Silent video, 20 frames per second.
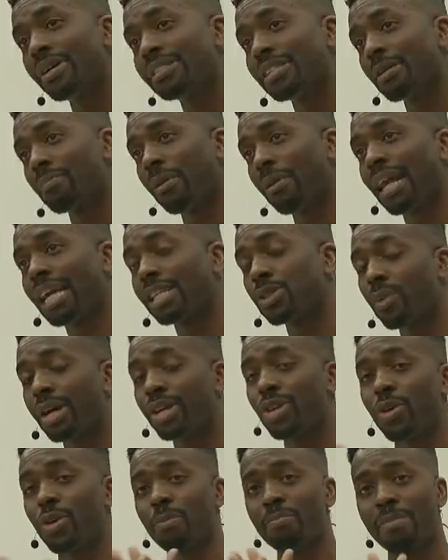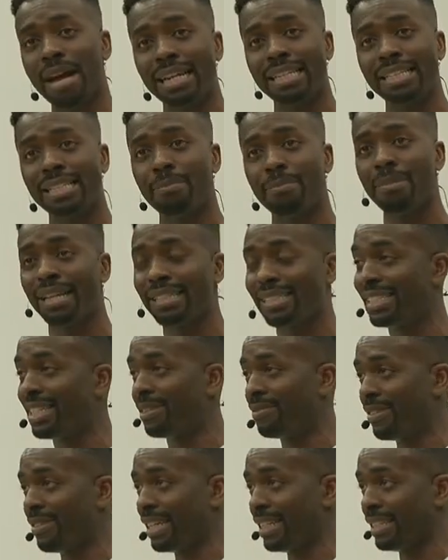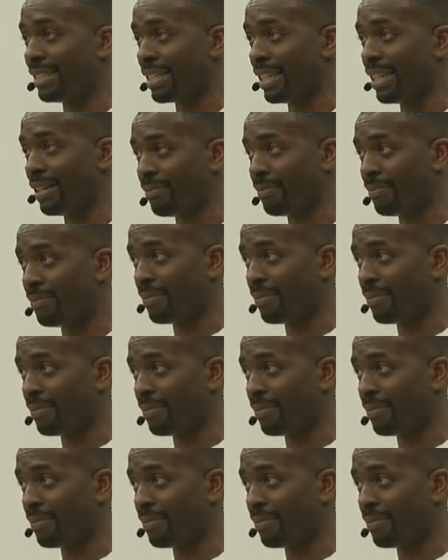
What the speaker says: is a place where humanity meets divinity.